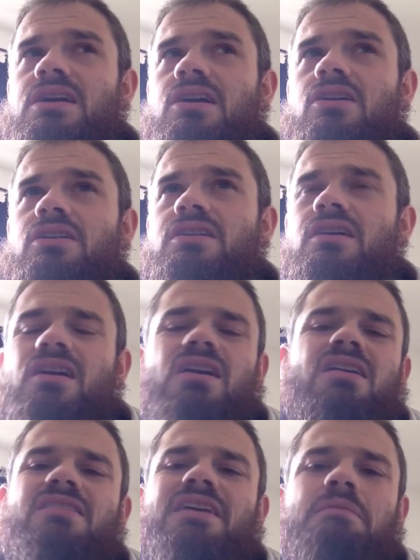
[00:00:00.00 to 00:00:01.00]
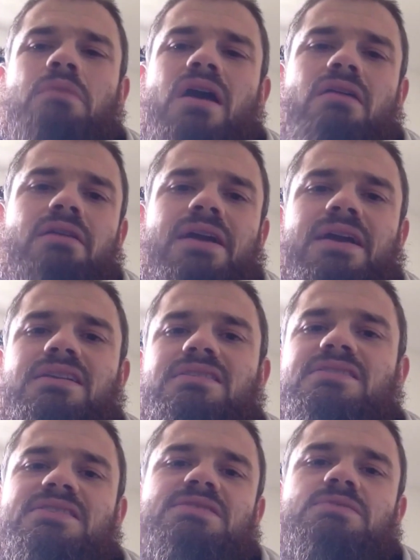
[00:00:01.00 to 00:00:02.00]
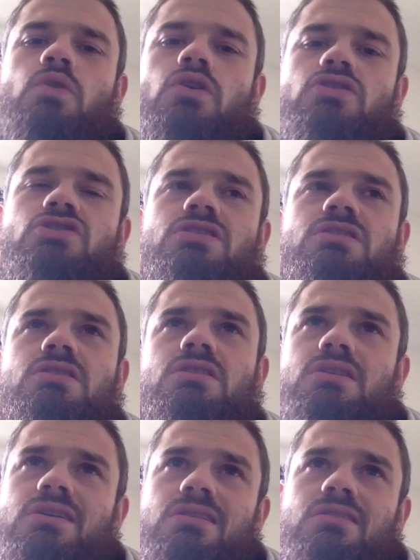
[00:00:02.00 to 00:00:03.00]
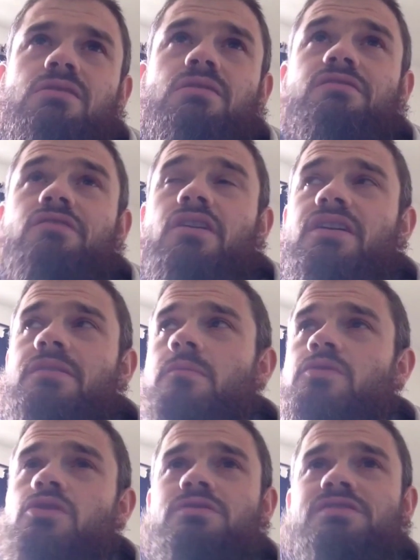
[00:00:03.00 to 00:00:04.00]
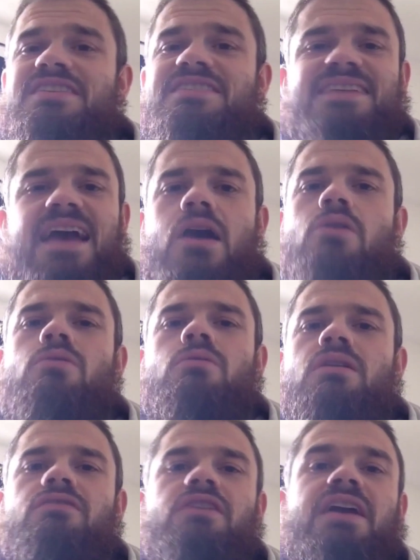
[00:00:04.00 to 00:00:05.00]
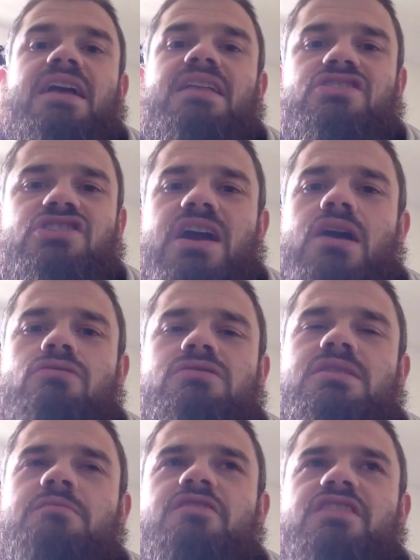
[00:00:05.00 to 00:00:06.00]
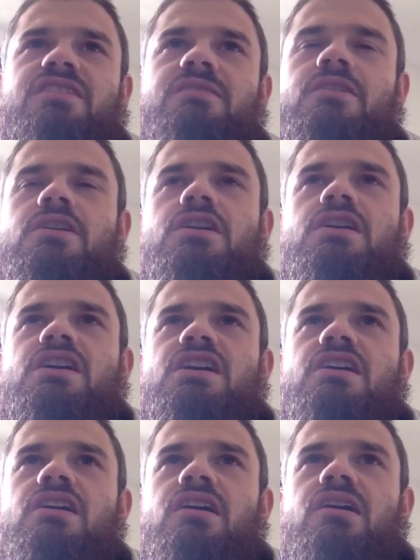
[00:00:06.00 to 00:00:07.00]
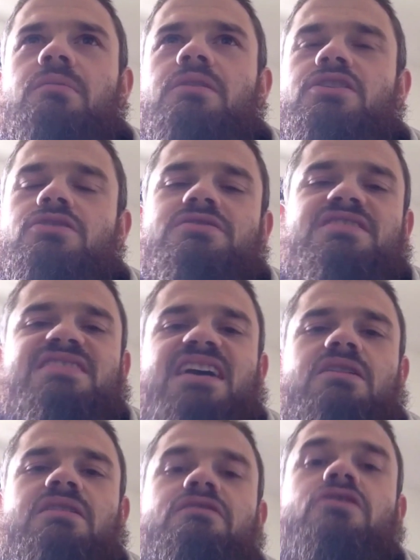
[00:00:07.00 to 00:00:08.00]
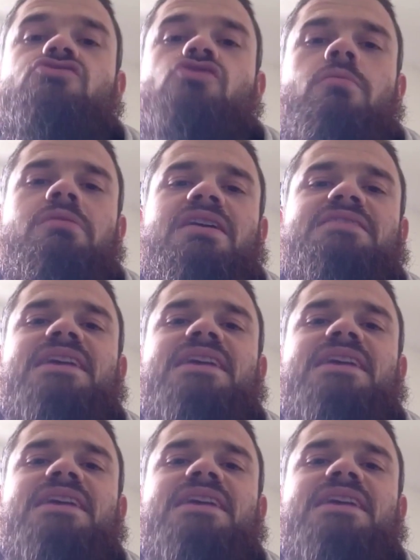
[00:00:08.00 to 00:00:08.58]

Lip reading: I can't then wear it again until it's washed. Or if I'm using a towel, if I get out of the shower or something, I use a towel. If I drop that